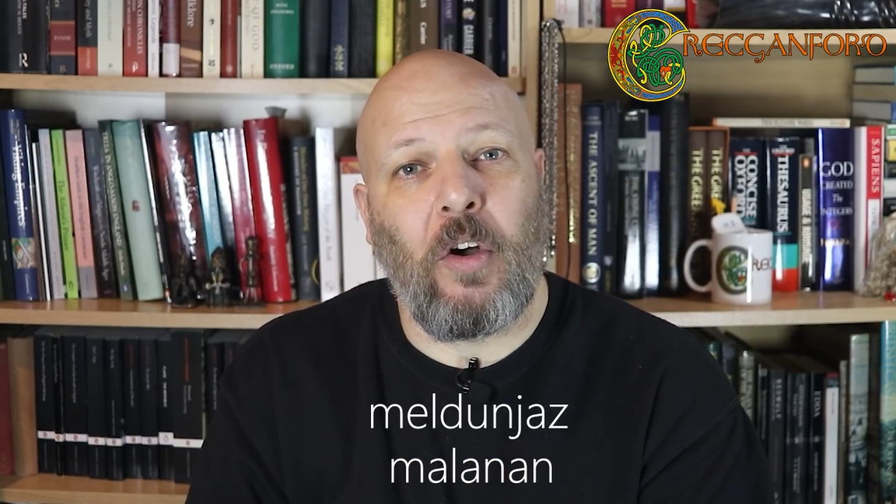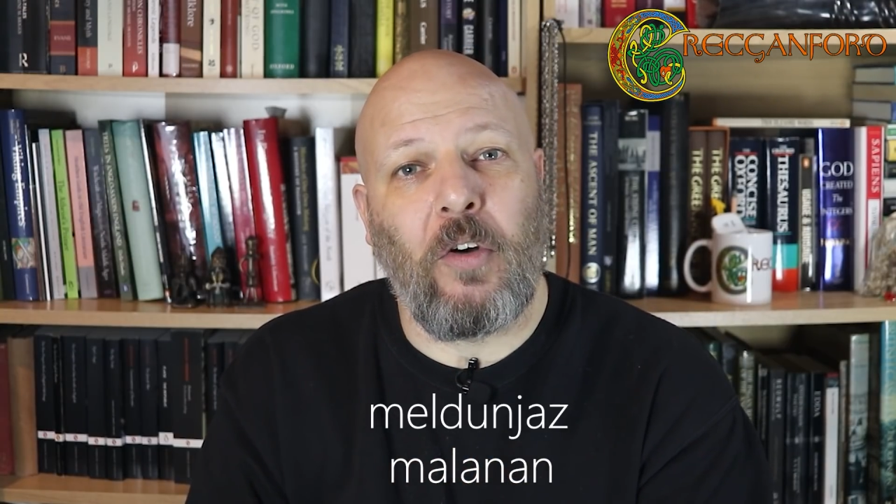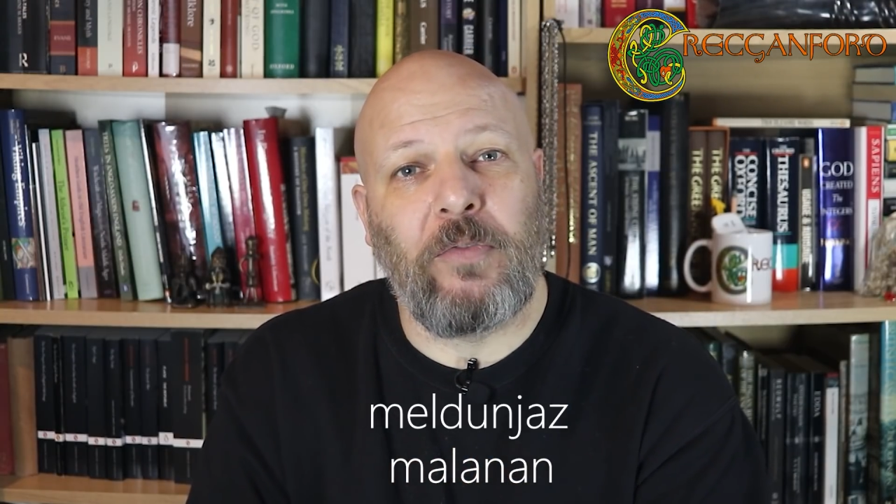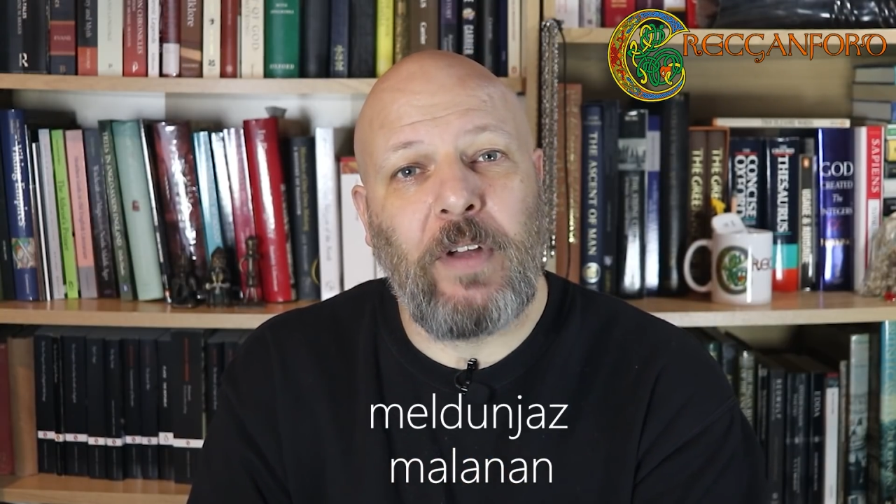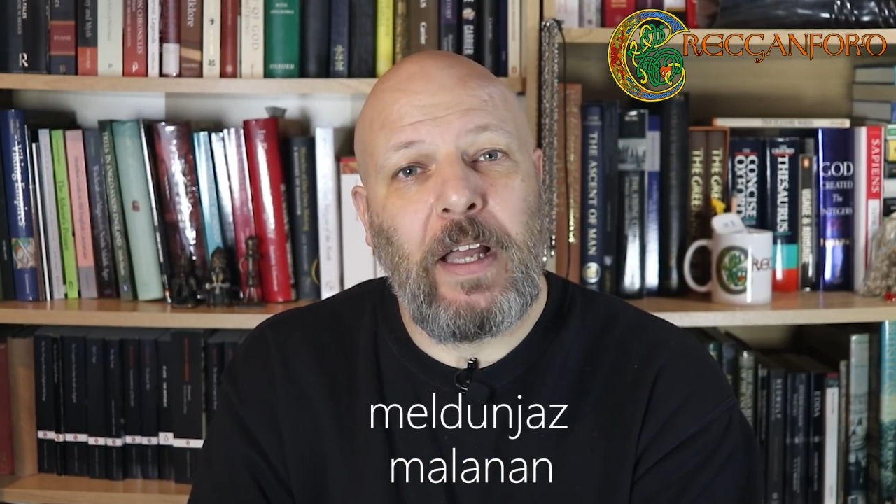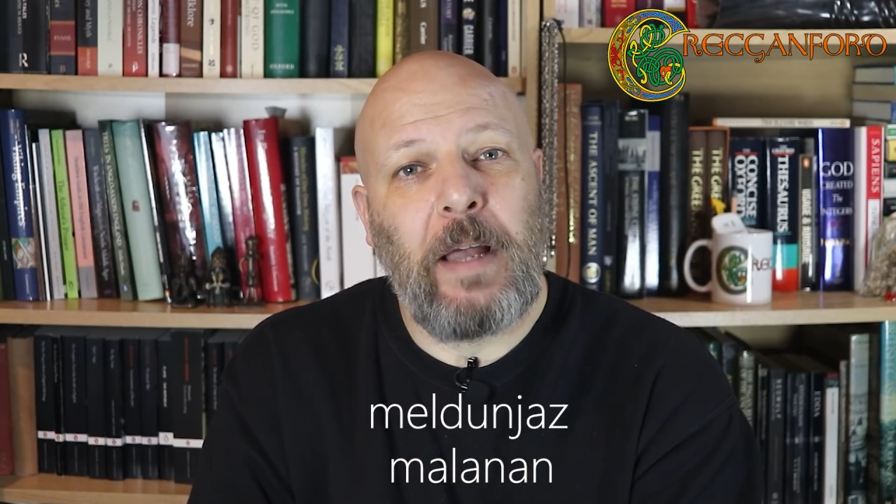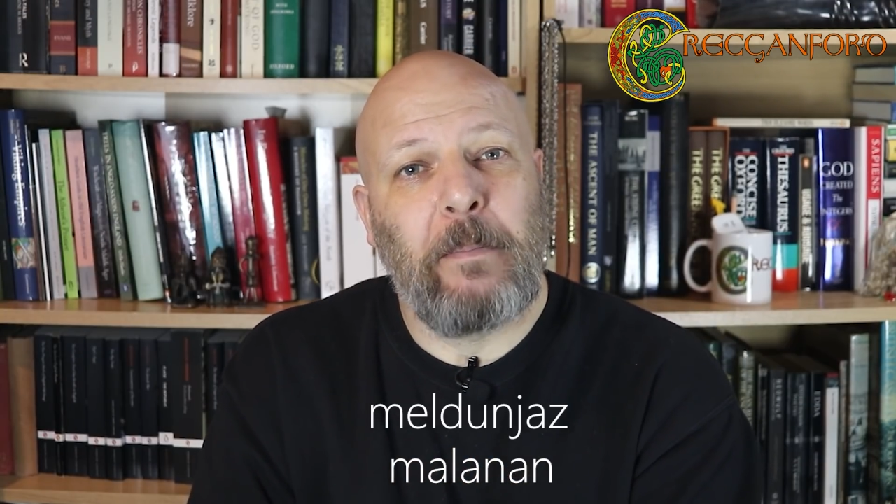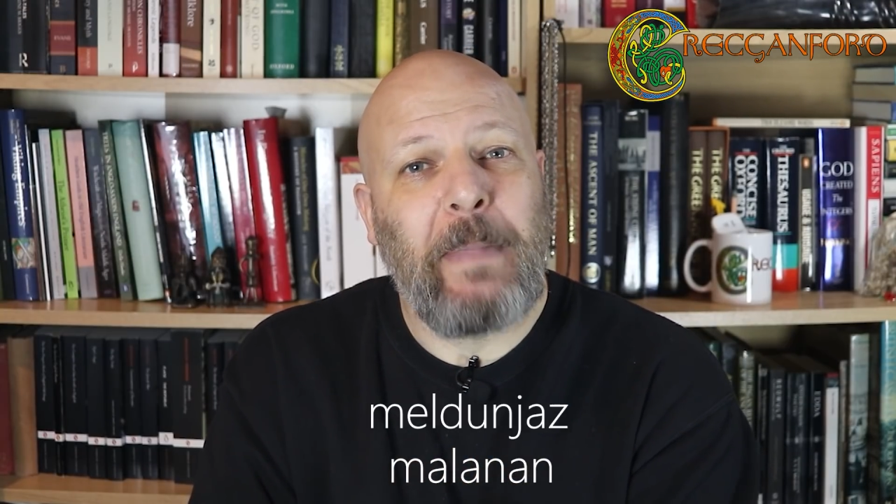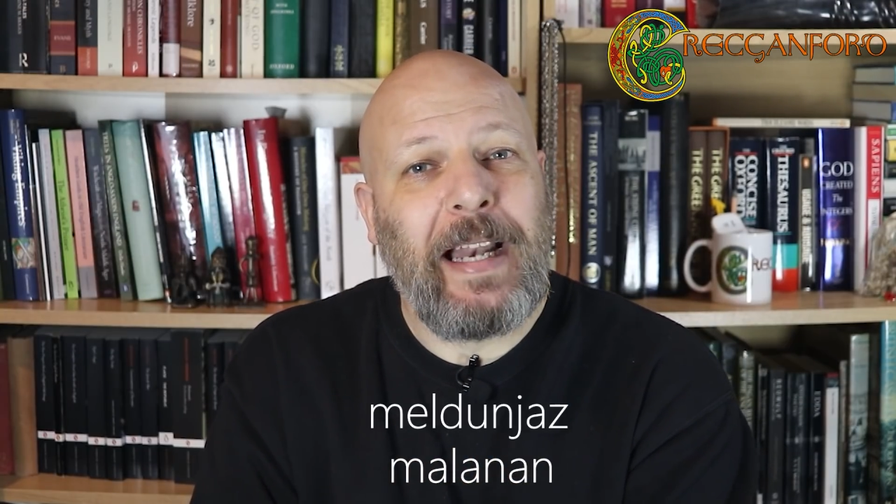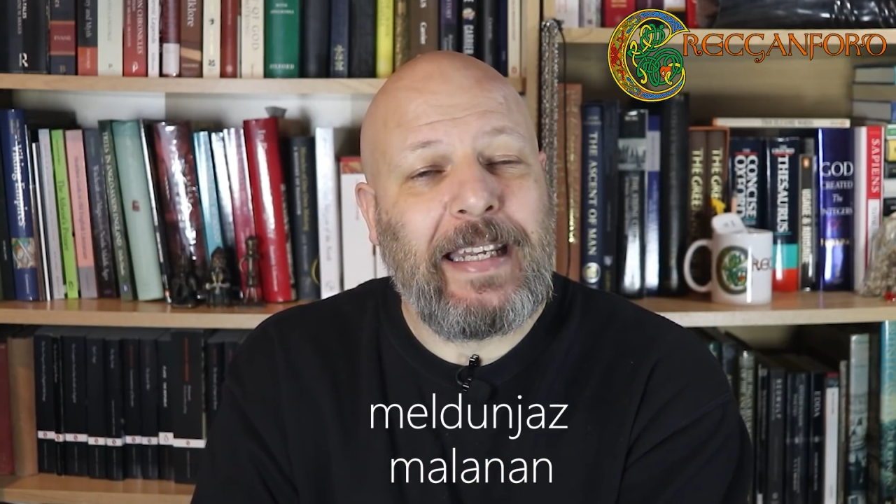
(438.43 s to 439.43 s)
of
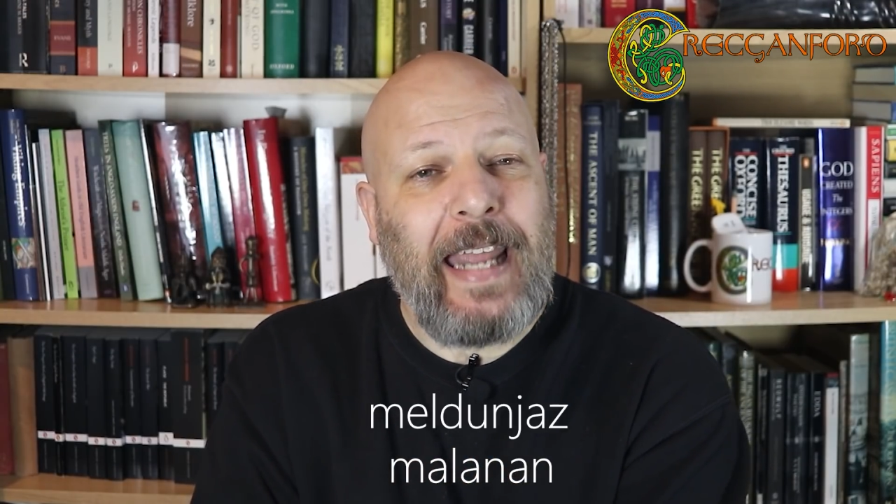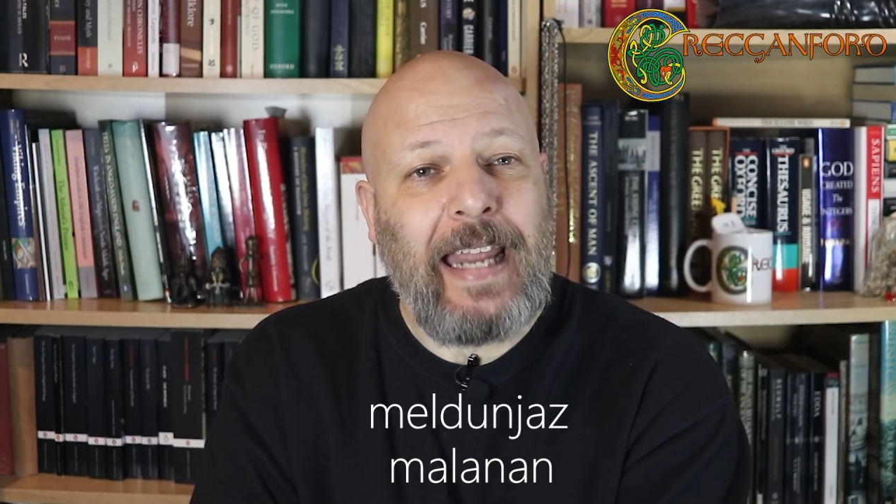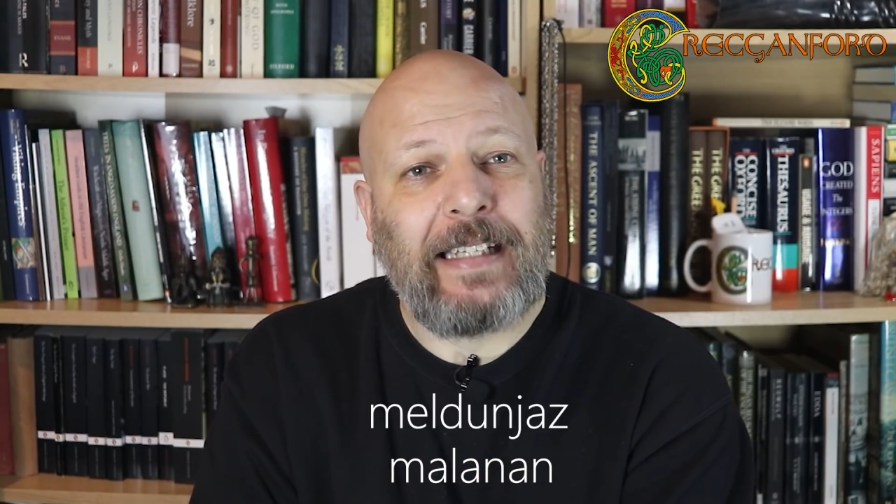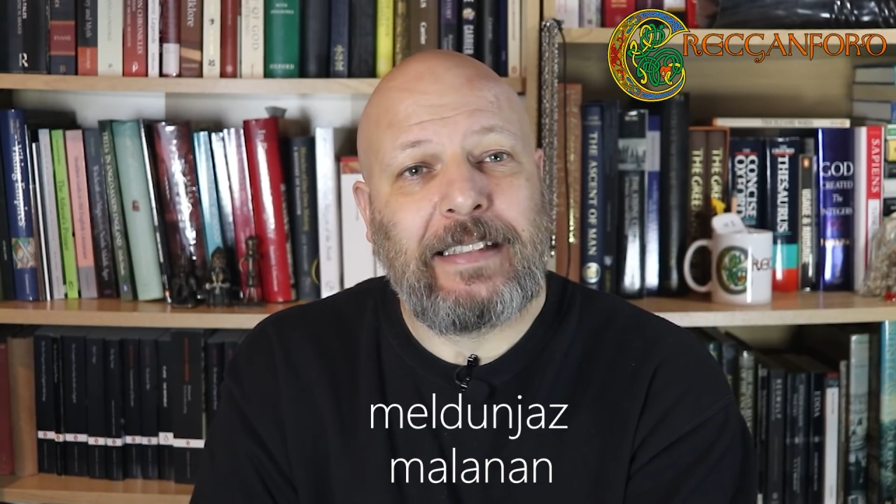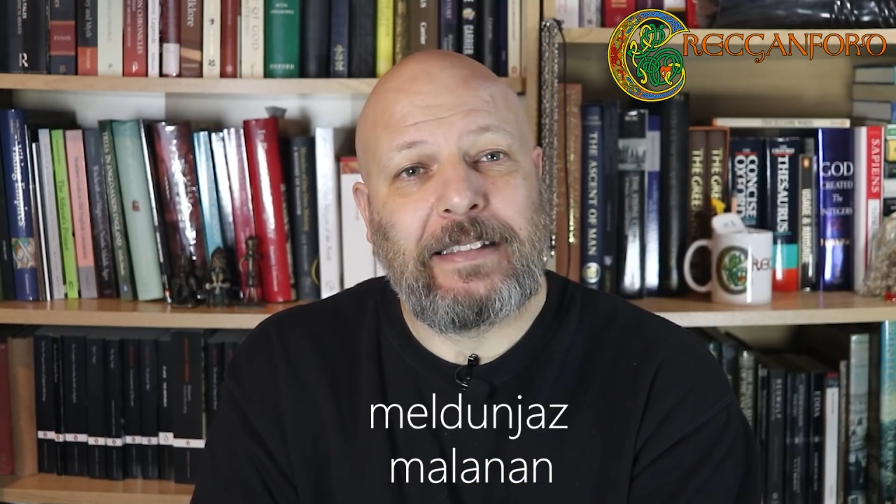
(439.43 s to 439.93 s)
Malanan,